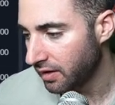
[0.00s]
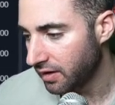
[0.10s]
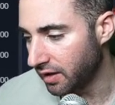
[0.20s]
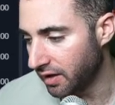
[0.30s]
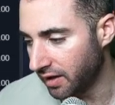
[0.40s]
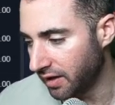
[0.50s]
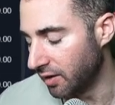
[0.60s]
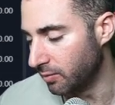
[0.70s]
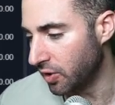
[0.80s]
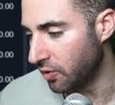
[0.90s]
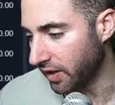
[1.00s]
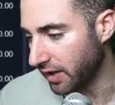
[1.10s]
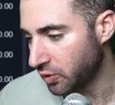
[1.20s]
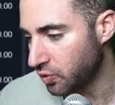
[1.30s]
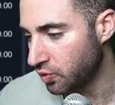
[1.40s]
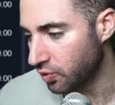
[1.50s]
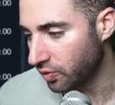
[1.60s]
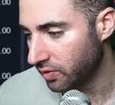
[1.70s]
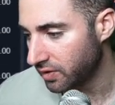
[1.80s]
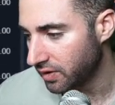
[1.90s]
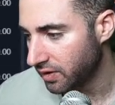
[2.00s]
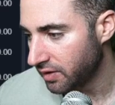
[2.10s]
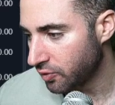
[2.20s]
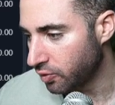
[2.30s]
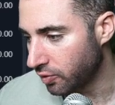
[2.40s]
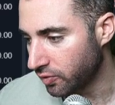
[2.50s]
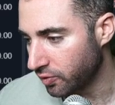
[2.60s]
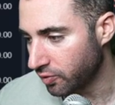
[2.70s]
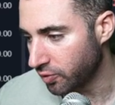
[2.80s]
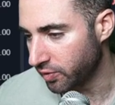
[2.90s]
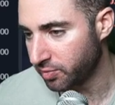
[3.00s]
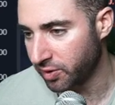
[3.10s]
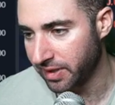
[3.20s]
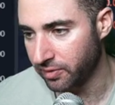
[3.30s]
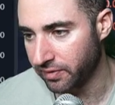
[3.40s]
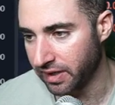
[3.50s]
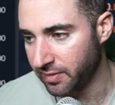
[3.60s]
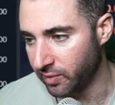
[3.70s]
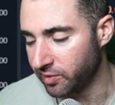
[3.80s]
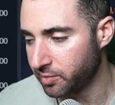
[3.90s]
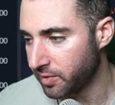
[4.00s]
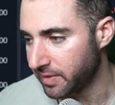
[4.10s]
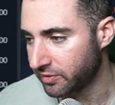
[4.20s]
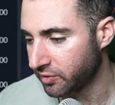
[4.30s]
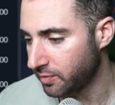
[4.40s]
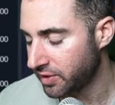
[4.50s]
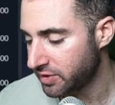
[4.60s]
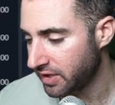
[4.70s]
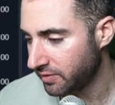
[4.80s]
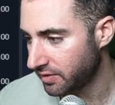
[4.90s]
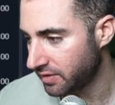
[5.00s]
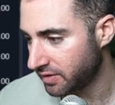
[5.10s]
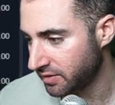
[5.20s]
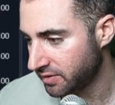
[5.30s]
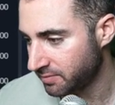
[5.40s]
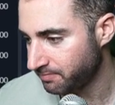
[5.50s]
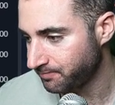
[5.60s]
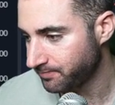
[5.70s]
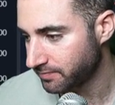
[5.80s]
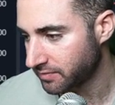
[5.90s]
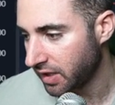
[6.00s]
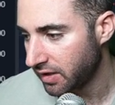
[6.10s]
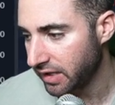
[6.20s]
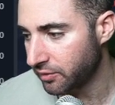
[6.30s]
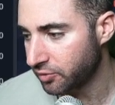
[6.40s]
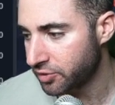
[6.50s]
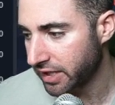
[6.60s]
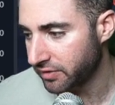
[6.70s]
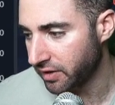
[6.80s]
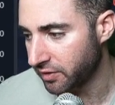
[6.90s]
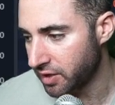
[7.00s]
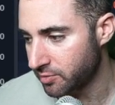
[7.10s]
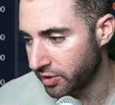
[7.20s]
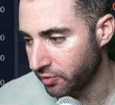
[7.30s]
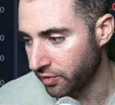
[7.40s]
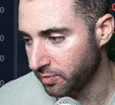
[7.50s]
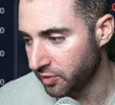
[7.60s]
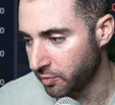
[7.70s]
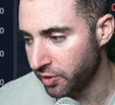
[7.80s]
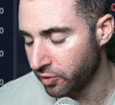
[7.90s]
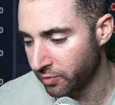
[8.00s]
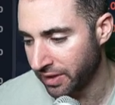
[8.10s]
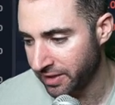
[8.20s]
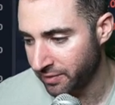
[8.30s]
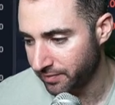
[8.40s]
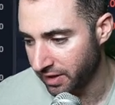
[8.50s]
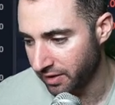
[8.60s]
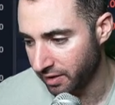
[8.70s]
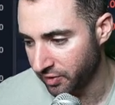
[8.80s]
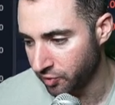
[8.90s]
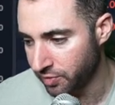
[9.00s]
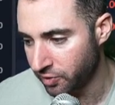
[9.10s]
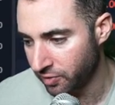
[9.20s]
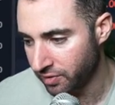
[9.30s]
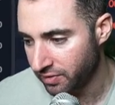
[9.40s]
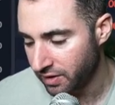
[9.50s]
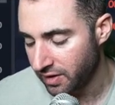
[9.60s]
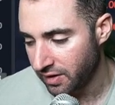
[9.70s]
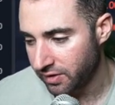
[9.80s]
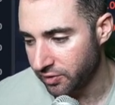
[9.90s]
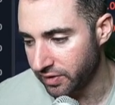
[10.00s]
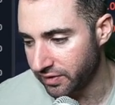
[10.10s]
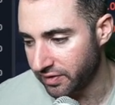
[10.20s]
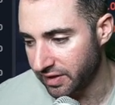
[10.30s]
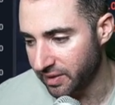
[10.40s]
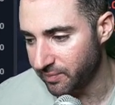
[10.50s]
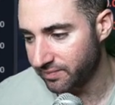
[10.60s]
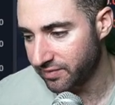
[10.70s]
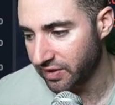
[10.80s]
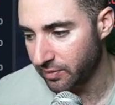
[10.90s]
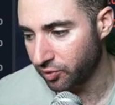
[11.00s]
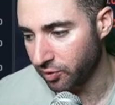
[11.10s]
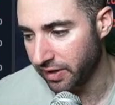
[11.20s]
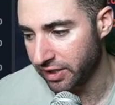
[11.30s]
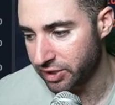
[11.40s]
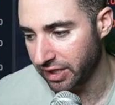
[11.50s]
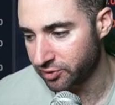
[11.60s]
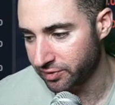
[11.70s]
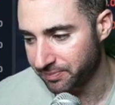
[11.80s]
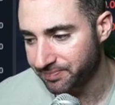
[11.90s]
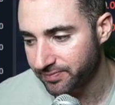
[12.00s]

Okay, cool. We spoke about all that, man. We've spoken about so much now. Yeah, let's go check out the other top shit coins. Mr. Buterol right now. Mr. Buterol, you can see same sort of range actually.